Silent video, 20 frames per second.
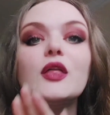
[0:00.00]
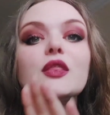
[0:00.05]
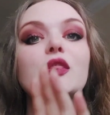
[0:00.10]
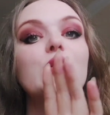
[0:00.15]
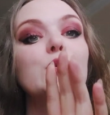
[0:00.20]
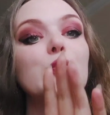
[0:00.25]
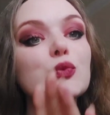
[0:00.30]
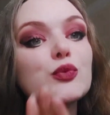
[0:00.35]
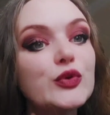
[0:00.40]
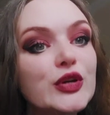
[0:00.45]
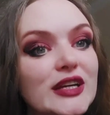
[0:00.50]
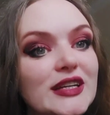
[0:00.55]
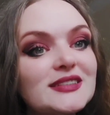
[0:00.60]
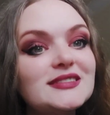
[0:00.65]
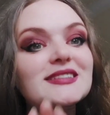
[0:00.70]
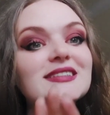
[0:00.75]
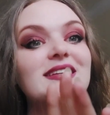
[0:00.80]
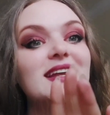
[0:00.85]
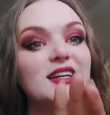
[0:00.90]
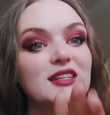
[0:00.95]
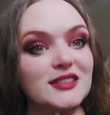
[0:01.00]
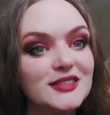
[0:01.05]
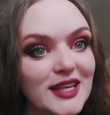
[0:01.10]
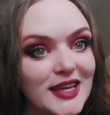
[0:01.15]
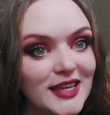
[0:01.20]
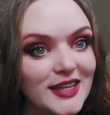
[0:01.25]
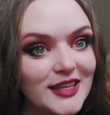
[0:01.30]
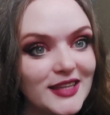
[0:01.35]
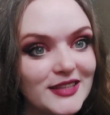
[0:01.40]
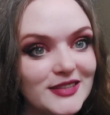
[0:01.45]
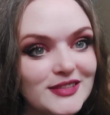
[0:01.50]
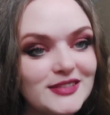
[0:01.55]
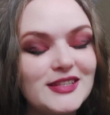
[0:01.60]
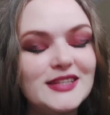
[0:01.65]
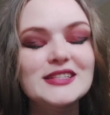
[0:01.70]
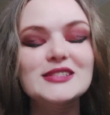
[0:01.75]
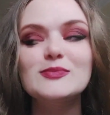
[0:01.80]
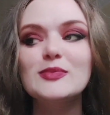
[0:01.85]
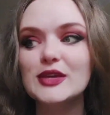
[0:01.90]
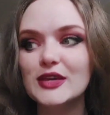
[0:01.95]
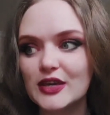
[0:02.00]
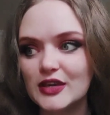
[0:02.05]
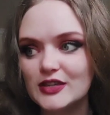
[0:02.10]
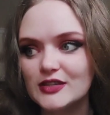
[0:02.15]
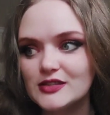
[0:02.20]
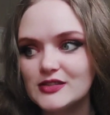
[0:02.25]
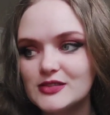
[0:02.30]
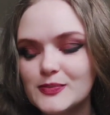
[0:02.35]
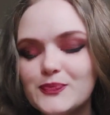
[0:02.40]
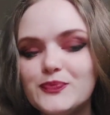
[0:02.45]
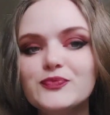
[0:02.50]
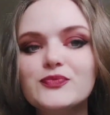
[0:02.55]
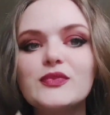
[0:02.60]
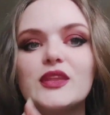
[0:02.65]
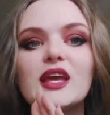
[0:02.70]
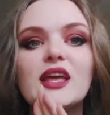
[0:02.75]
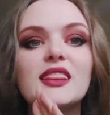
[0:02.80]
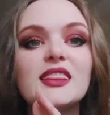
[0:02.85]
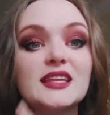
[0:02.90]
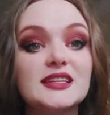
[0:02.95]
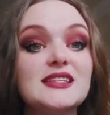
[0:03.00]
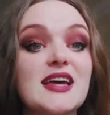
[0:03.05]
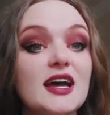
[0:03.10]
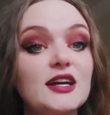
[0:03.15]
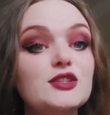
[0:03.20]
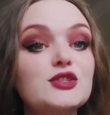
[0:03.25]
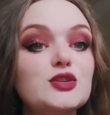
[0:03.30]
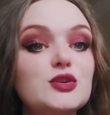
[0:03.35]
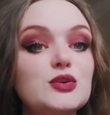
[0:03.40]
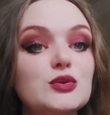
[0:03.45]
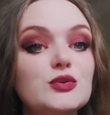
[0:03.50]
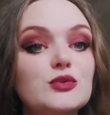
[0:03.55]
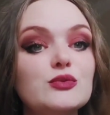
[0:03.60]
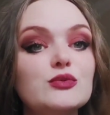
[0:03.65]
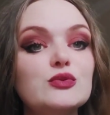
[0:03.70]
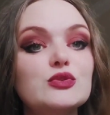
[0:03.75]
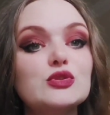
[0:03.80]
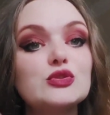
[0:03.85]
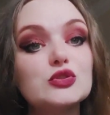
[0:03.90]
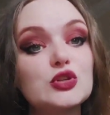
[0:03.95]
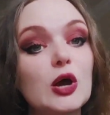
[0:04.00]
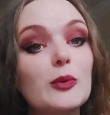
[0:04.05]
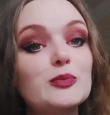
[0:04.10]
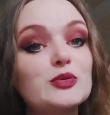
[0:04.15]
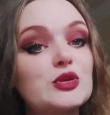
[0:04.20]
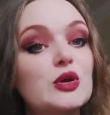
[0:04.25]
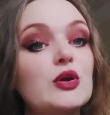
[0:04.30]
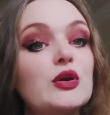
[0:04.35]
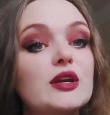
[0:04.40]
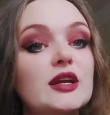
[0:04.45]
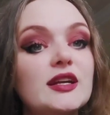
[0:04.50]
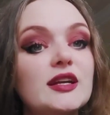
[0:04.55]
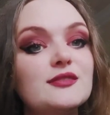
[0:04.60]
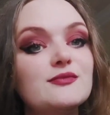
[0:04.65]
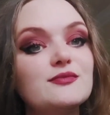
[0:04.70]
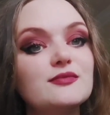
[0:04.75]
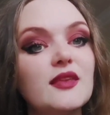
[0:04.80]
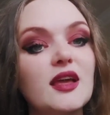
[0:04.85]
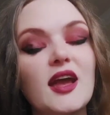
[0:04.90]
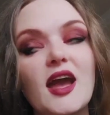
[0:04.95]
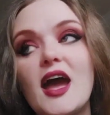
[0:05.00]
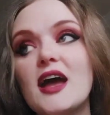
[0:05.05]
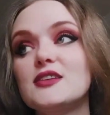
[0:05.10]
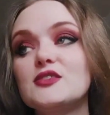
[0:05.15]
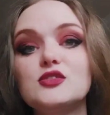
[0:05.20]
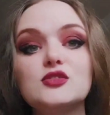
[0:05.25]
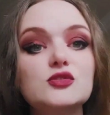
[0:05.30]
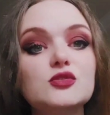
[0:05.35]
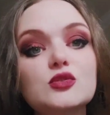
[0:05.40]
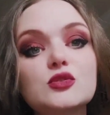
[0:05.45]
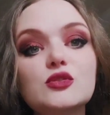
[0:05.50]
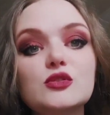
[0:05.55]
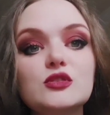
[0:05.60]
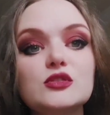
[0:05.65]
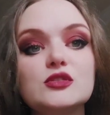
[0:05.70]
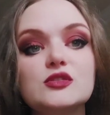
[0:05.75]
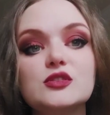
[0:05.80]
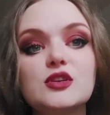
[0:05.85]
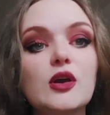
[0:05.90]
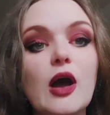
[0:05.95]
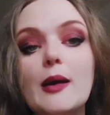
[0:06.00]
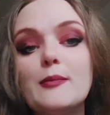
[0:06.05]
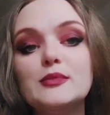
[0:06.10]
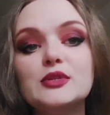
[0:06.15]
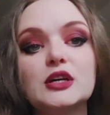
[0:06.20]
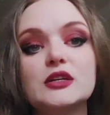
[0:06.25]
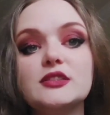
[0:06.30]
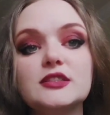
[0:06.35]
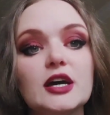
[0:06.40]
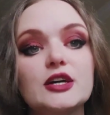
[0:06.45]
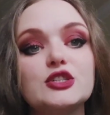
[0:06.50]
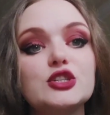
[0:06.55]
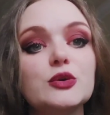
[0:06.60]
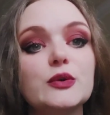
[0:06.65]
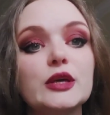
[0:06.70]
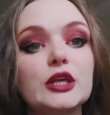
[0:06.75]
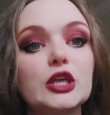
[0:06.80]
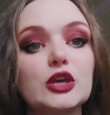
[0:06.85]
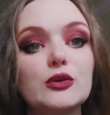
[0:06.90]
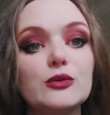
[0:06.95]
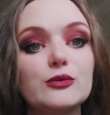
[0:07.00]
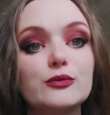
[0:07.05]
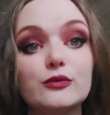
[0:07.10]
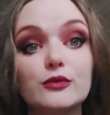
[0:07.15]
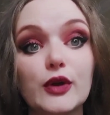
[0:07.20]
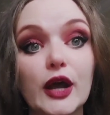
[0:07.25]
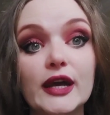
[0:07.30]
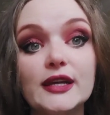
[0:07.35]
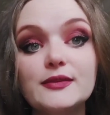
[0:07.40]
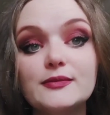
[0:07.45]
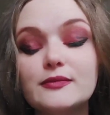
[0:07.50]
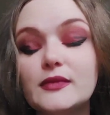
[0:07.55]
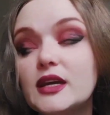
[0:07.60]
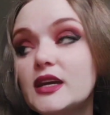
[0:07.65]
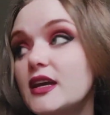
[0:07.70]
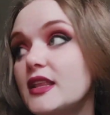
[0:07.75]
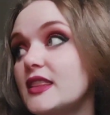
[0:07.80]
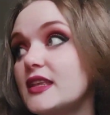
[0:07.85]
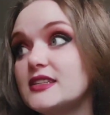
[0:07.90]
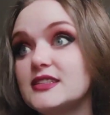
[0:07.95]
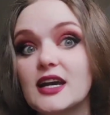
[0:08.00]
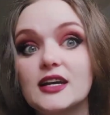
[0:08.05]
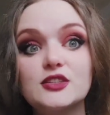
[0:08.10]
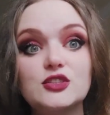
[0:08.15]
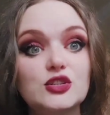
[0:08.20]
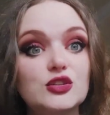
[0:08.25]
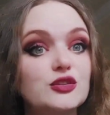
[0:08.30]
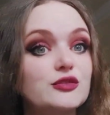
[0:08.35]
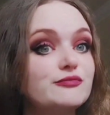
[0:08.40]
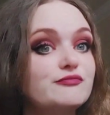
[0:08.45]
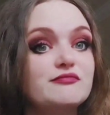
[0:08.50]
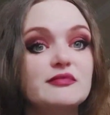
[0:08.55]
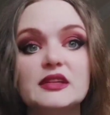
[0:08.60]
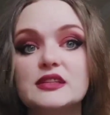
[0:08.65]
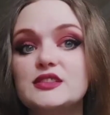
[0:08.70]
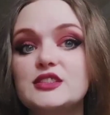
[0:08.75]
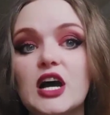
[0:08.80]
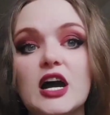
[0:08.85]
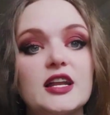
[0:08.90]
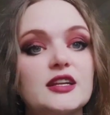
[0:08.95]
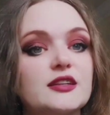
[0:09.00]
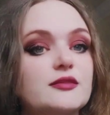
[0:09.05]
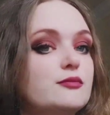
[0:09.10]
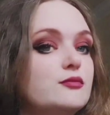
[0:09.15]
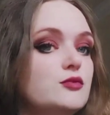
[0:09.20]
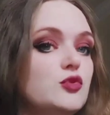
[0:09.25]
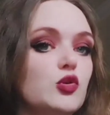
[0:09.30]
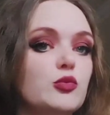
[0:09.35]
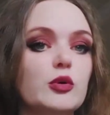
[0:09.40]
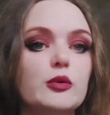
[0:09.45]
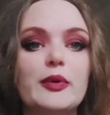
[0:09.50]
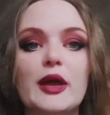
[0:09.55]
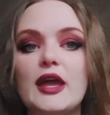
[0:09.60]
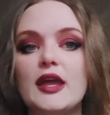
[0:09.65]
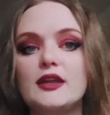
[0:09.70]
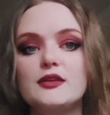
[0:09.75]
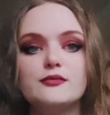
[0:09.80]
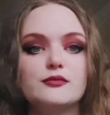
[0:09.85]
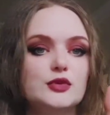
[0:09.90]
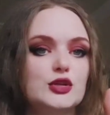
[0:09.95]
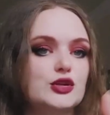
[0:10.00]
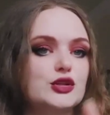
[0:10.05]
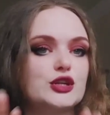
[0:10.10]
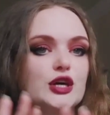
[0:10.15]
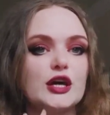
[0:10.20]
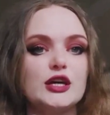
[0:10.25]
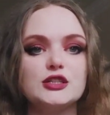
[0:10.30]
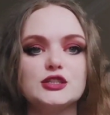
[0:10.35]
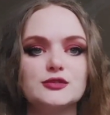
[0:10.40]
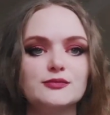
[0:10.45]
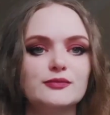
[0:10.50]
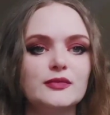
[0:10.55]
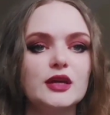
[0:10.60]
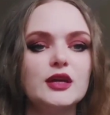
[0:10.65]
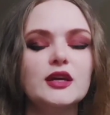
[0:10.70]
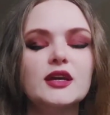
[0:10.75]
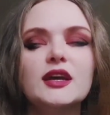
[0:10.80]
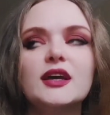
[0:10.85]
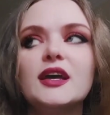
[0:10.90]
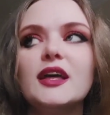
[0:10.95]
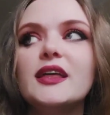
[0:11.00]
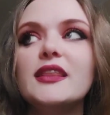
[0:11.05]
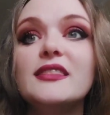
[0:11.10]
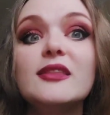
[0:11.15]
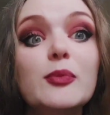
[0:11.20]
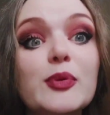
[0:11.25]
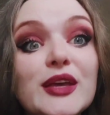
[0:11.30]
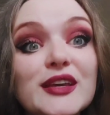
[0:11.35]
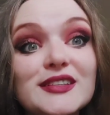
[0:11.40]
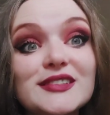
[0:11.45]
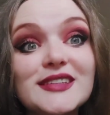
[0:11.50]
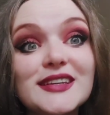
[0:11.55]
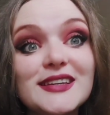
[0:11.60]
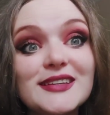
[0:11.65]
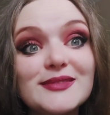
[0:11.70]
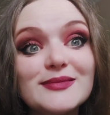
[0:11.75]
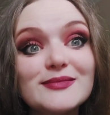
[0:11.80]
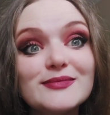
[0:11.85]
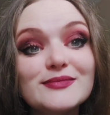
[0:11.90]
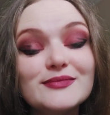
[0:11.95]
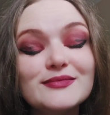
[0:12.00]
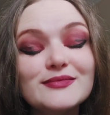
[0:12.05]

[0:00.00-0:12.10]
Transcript: the reason I say this is because the tattoo stops hurting as soon as I'm done tattooing you, right? The tattoo, done. No more pain, you're good. The piercing